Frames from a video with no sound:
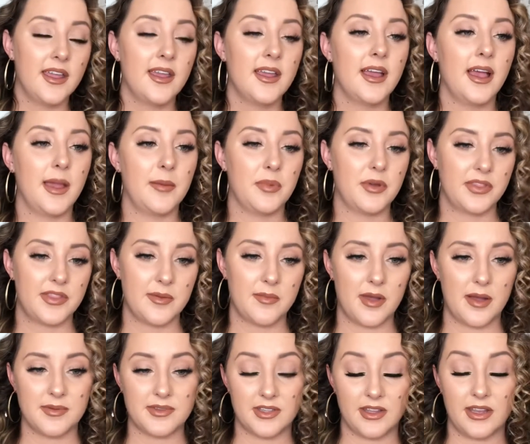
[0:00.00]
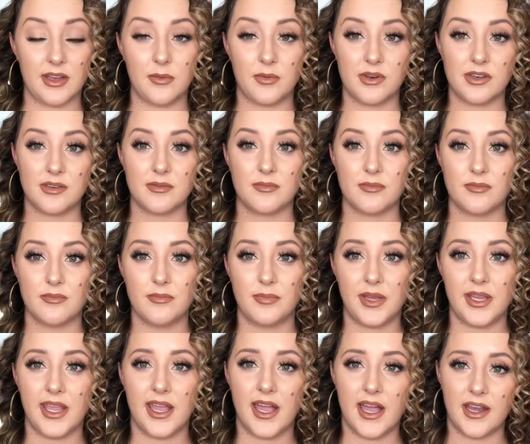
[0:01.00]
I put them up so they wouldn't
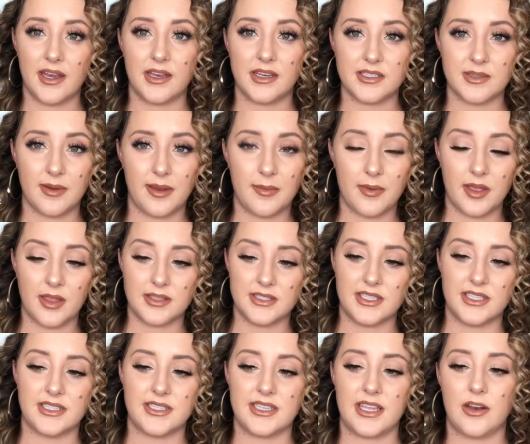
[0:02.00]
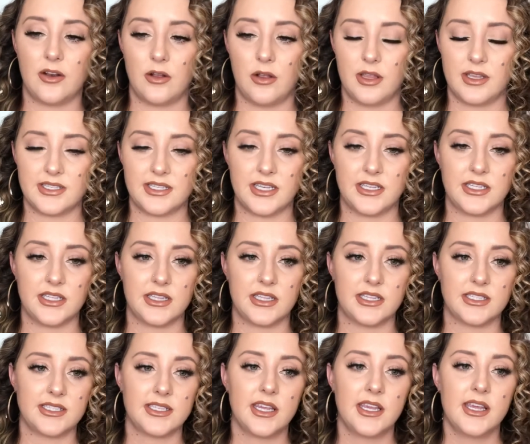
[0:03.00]
be adding to my balances at all as I did
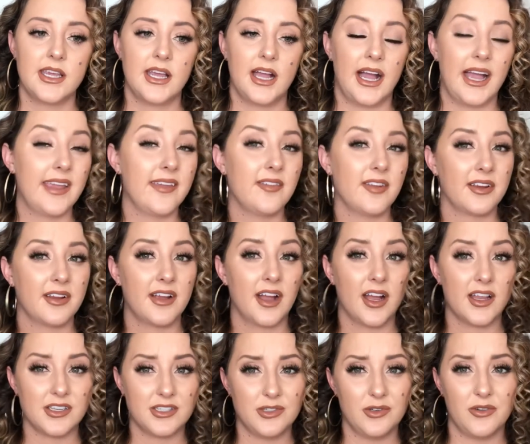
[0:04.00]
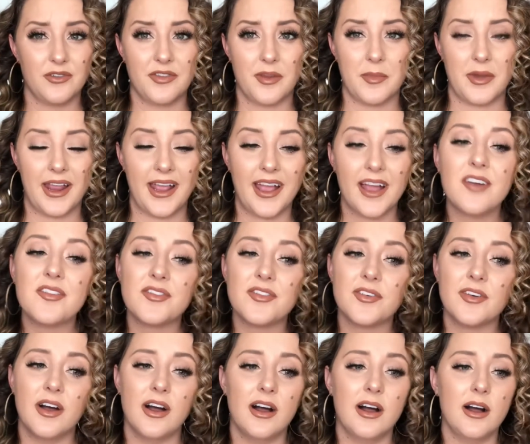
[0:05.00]
this. I even cut 2 of them in half.
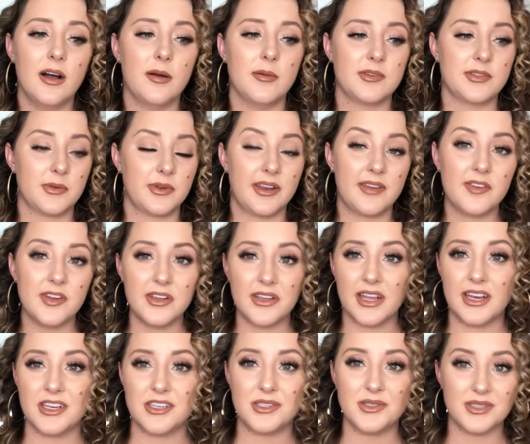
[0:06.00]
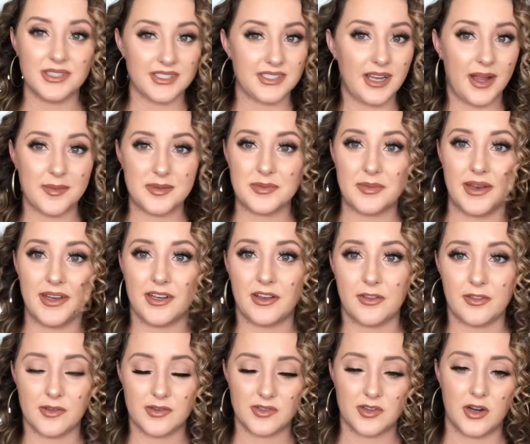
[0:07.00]
So whatever you got to do to stop spending on
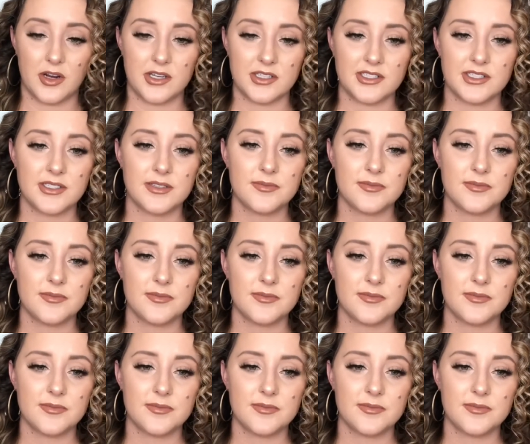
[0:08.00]
those cards,